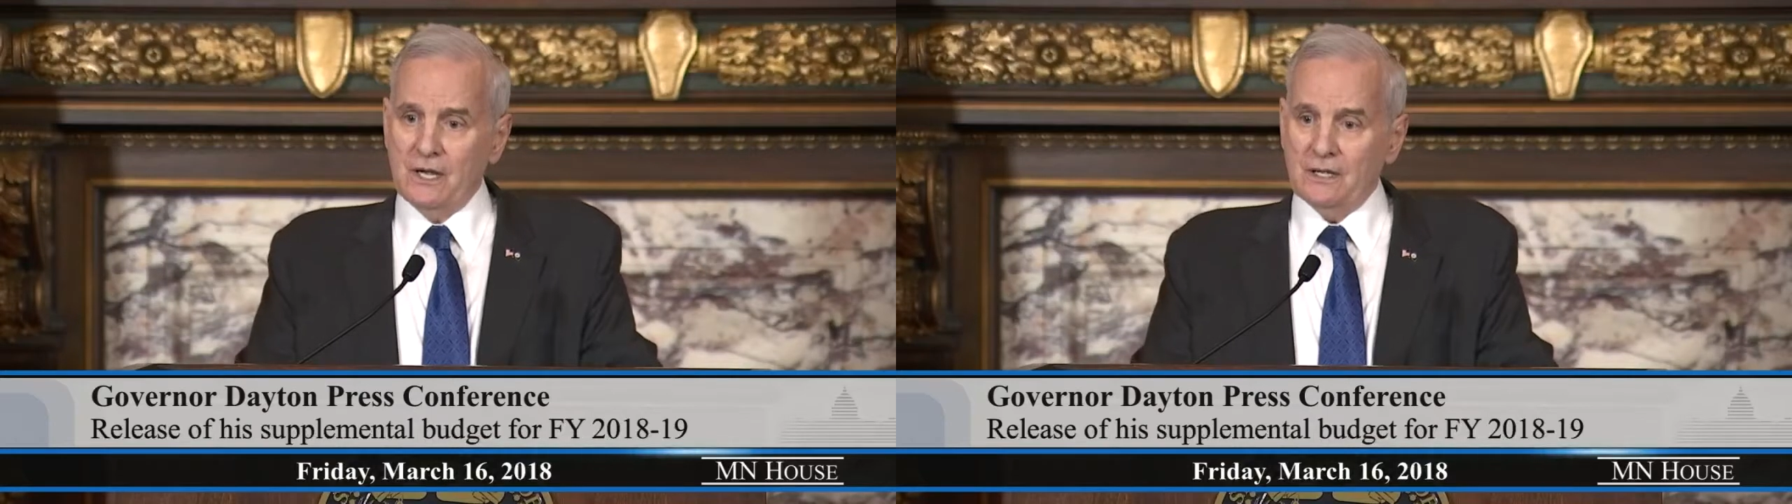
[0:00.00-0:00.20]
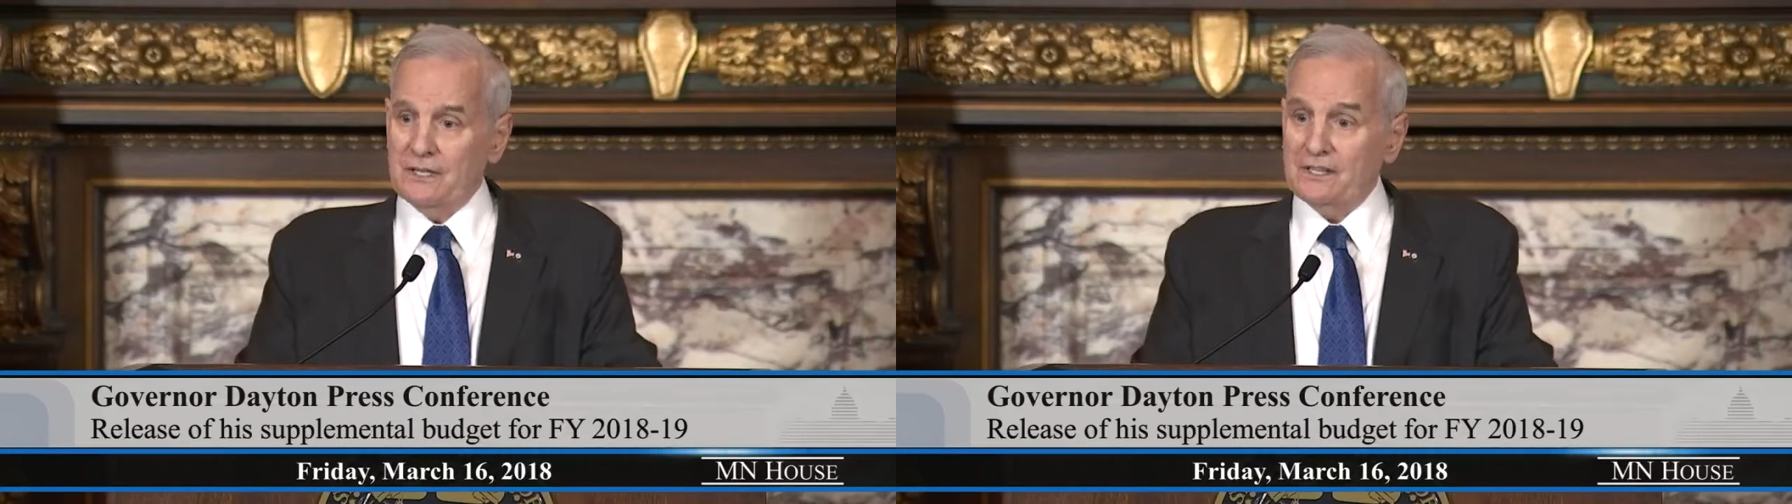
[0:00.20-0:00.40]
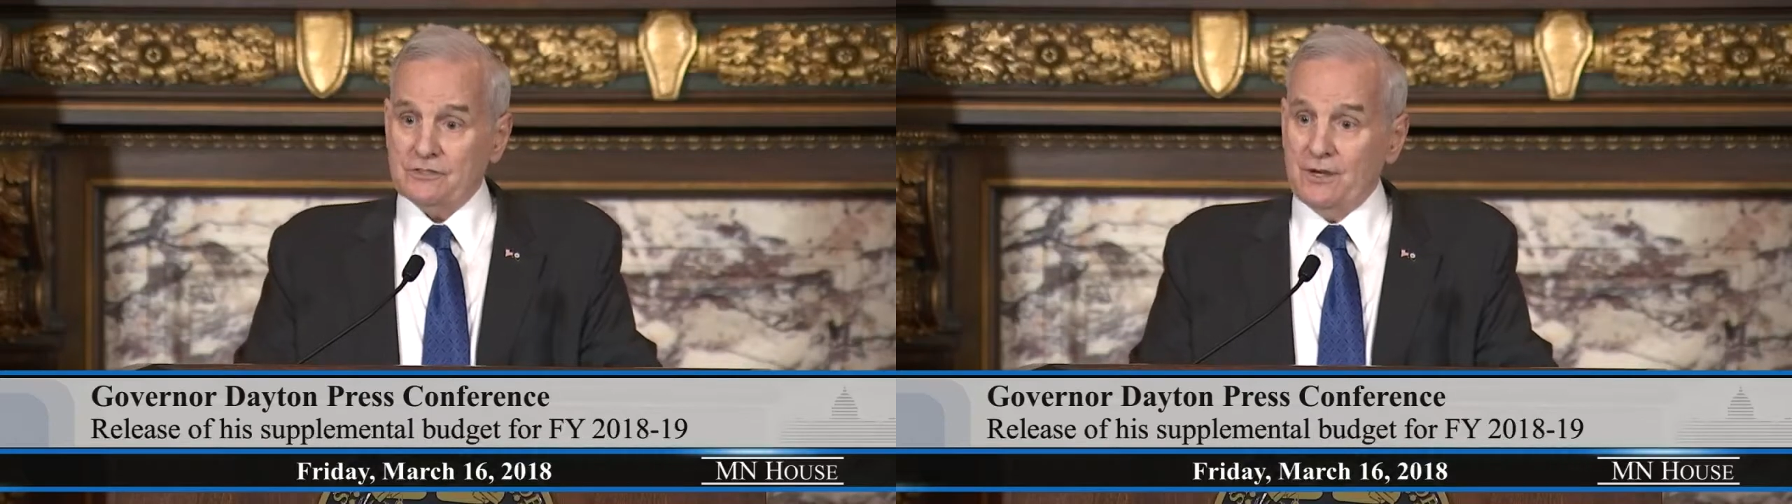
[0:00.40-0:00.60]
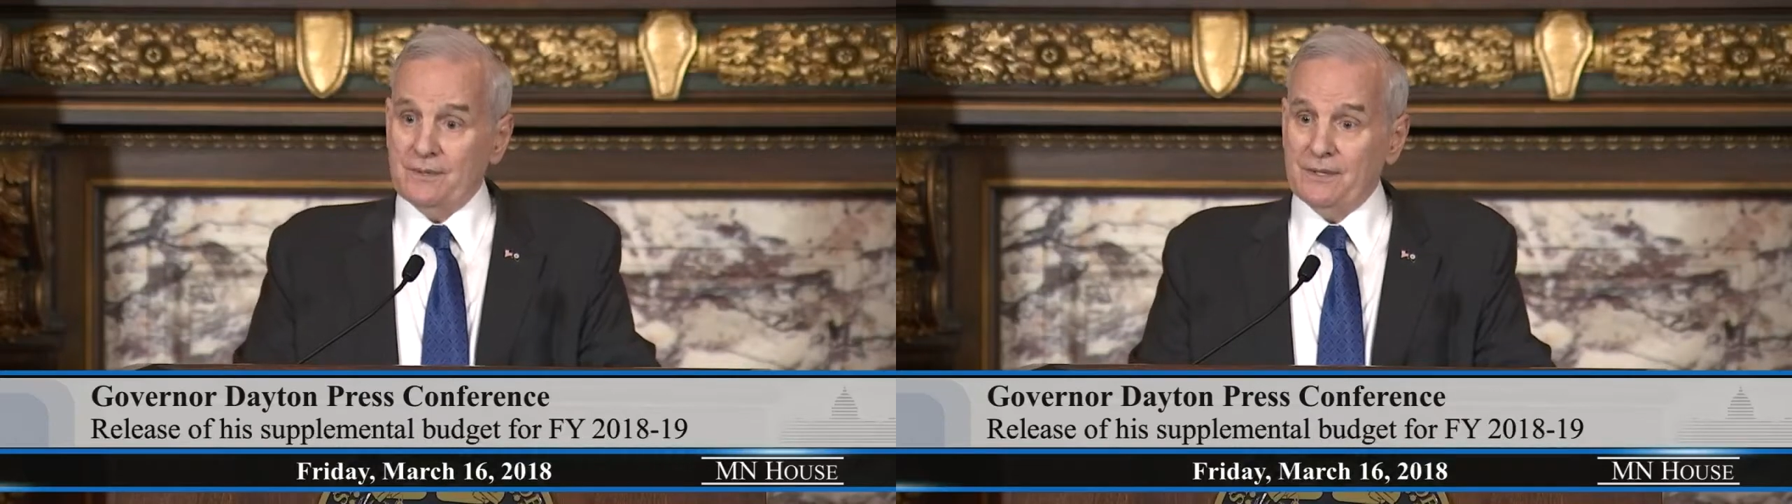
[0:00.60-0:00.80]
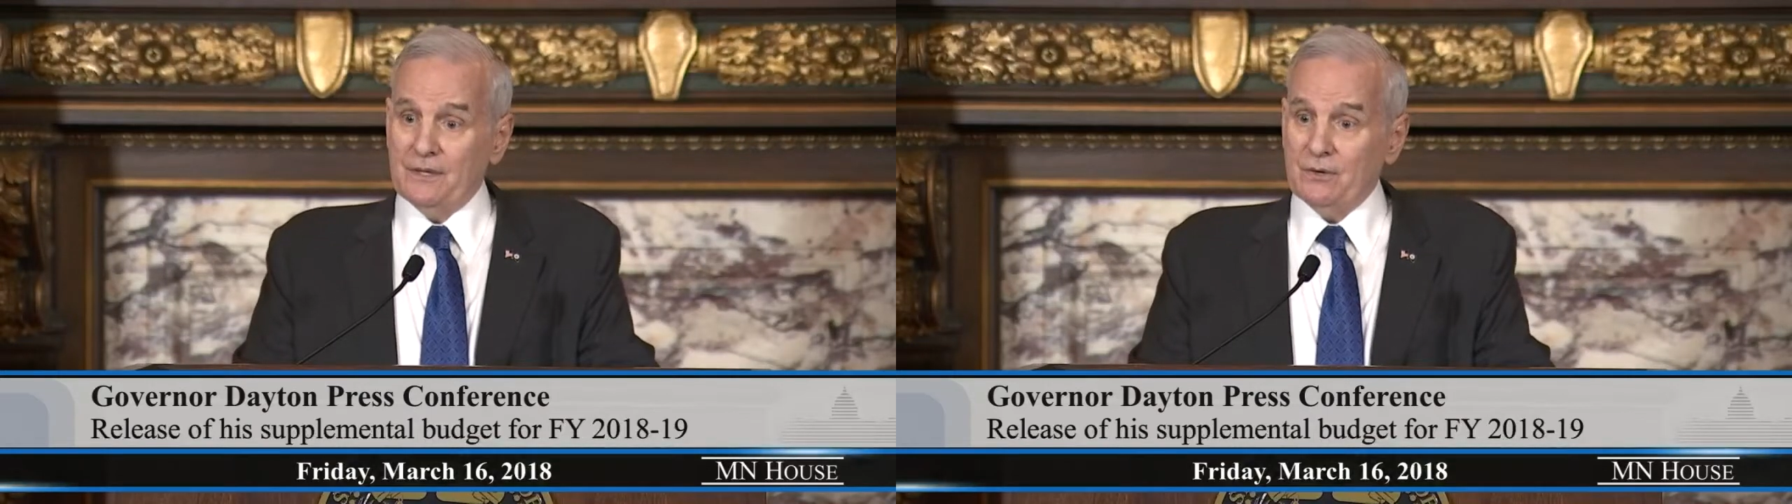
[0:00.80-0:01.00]
Yes, so I
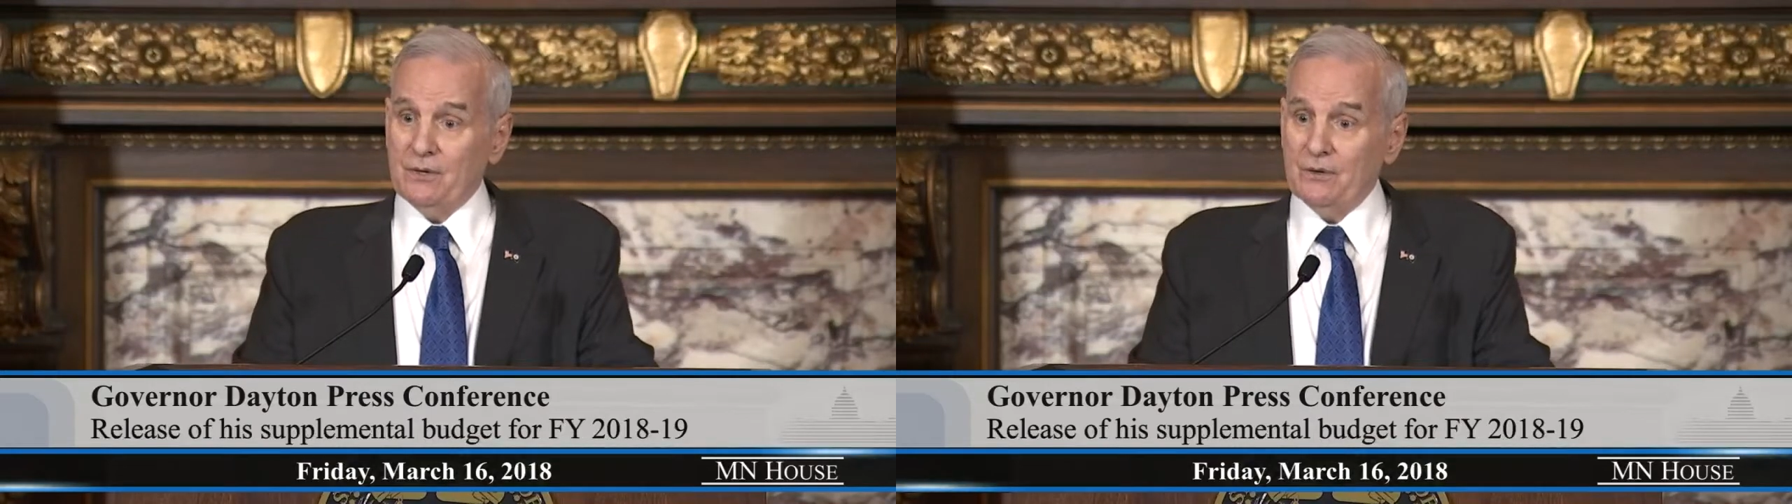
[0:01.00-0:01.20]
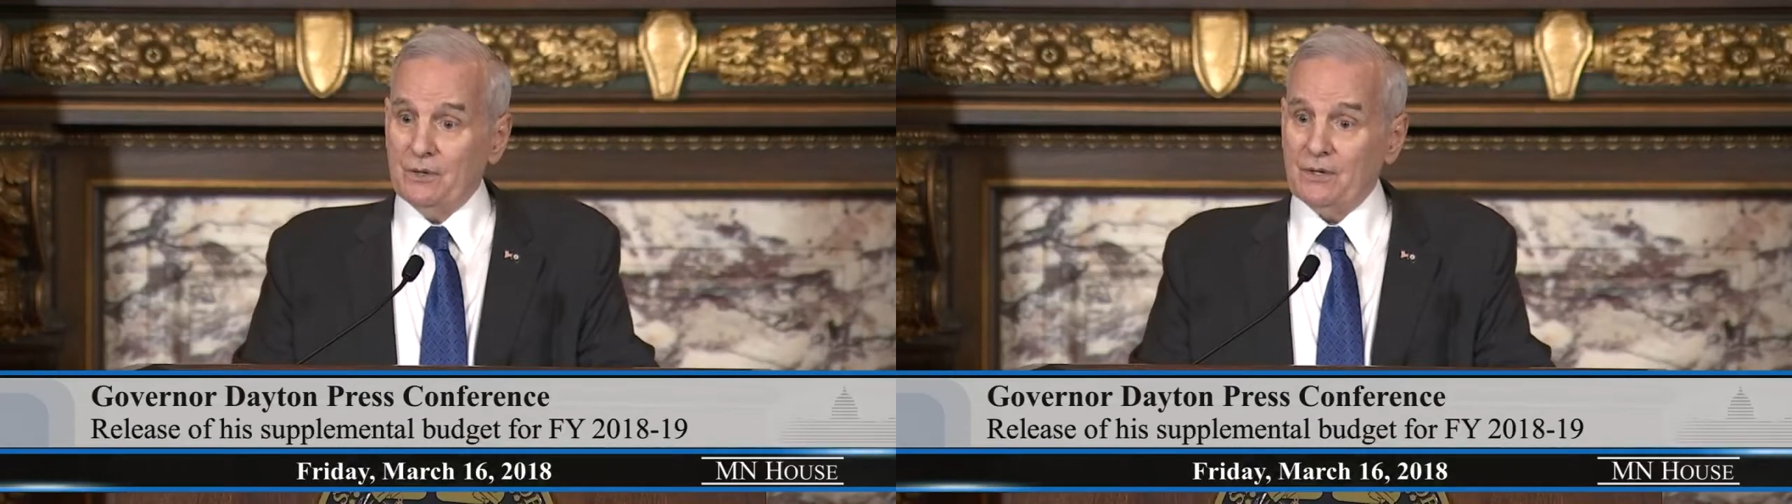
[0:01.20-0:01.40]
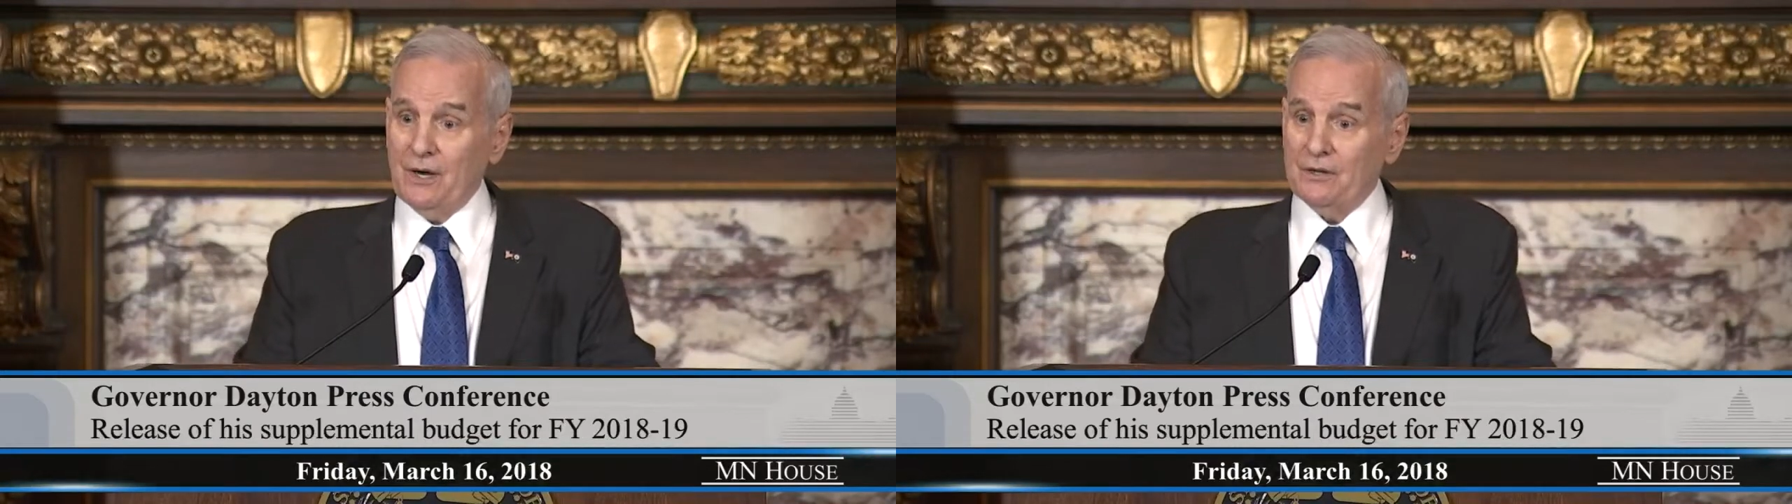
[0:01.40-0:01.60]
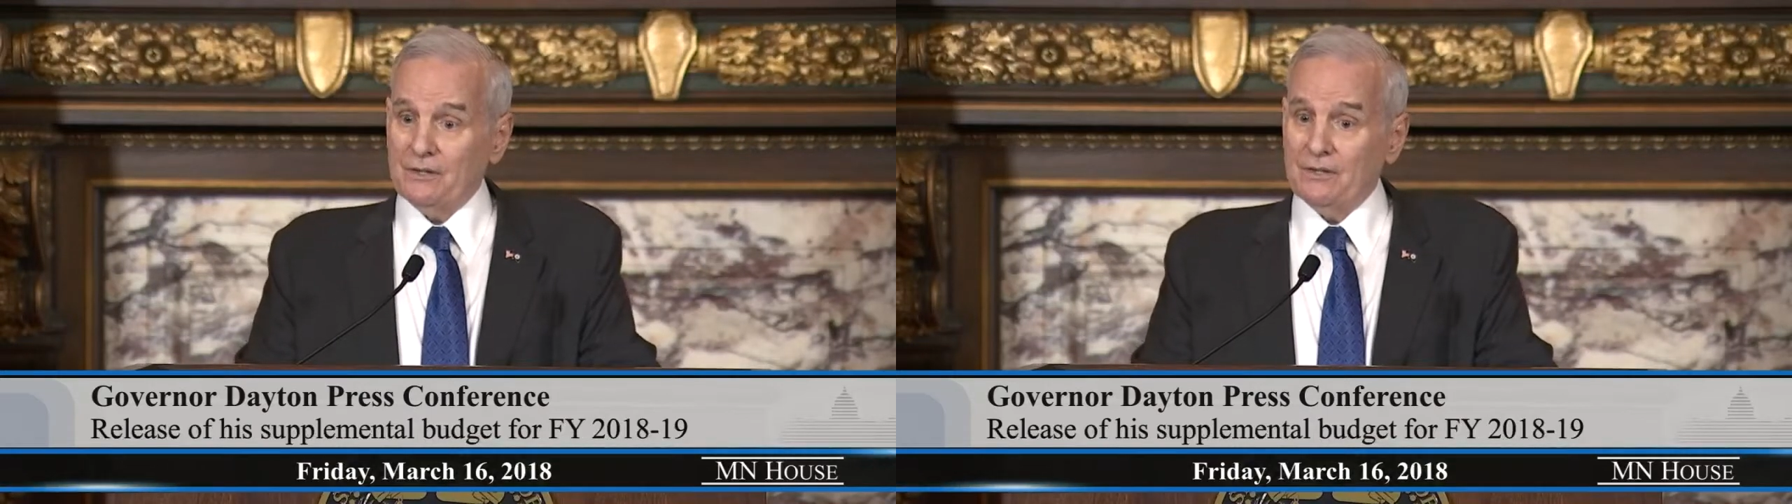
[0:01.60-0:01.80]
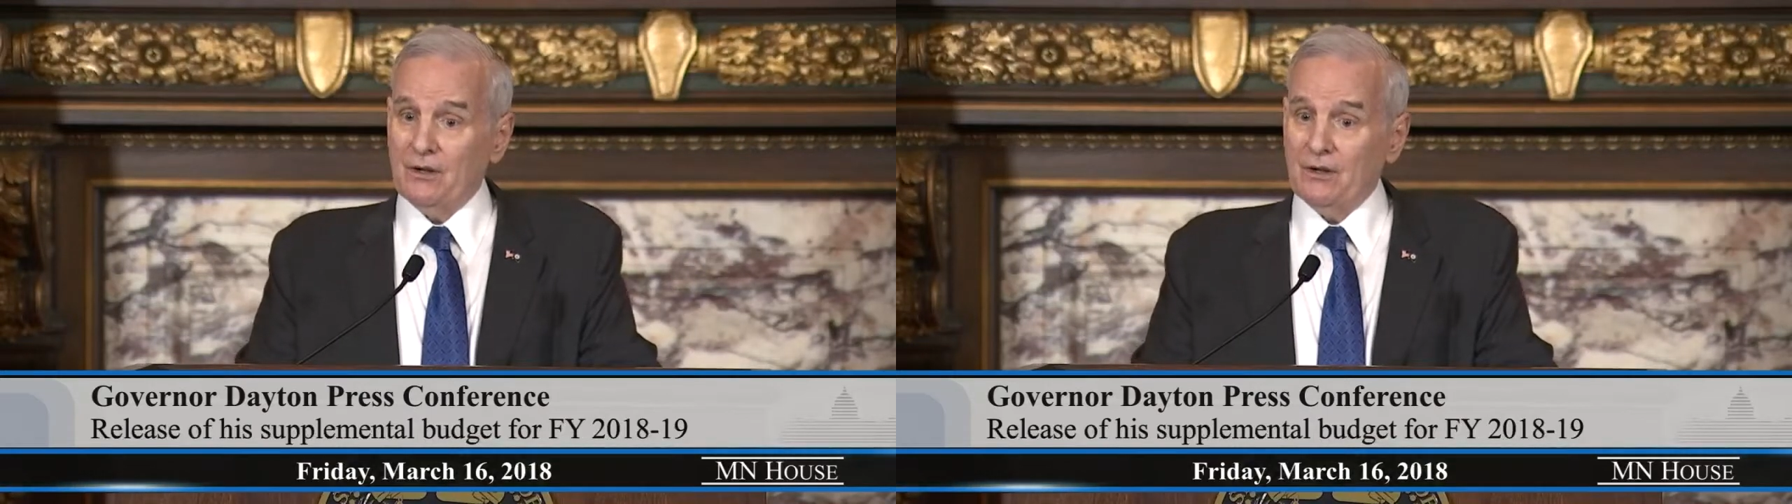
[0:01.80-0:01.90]
mean that we're crowded.